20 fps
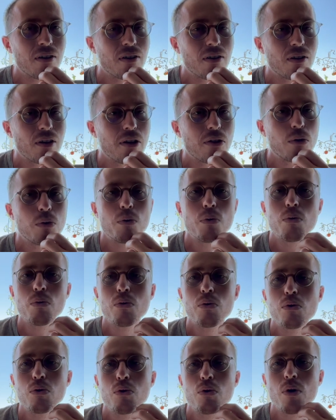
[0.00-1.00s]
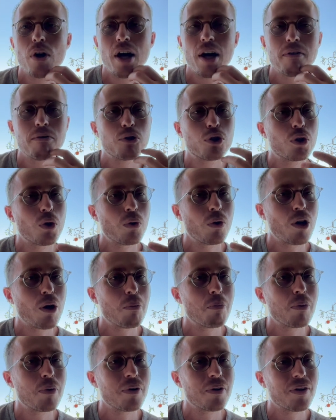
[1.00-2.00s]
that you have shown
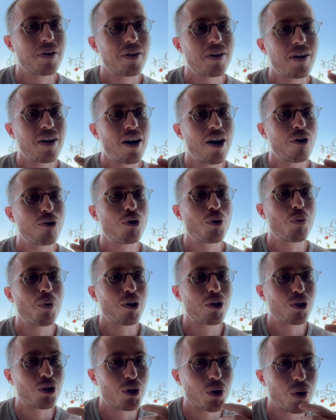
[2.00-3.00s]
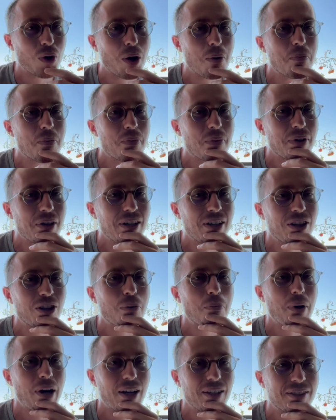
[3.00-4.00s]
up how you want to show up in the
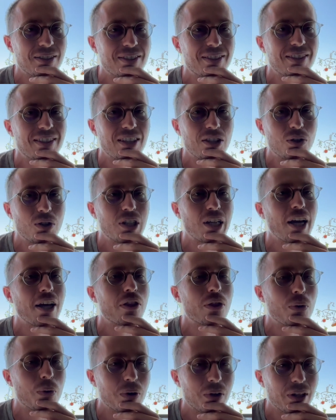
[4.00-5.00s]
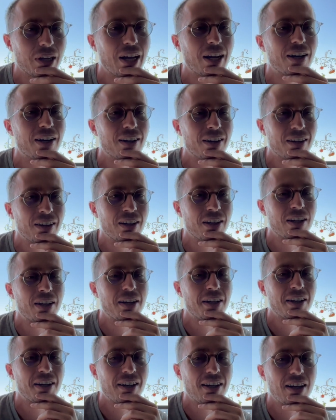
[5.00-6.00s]
past, and you can do it again.
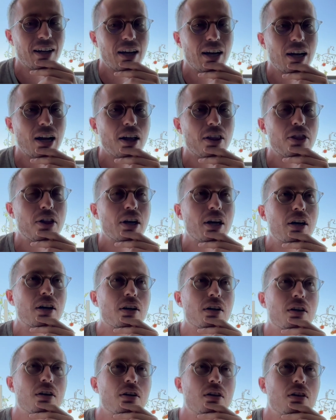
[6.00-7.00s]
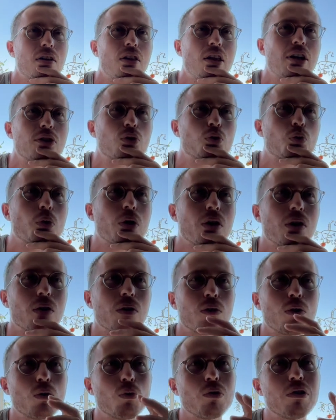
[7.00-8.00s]
And I think that's where
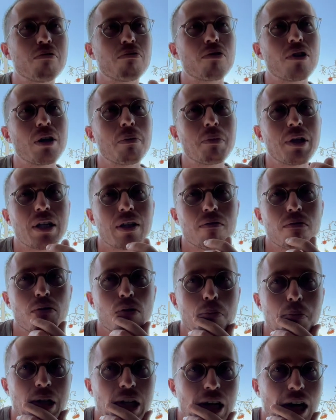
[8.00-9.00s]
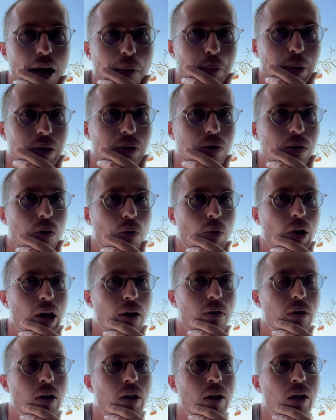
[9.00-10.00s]
the reframing for me happens, around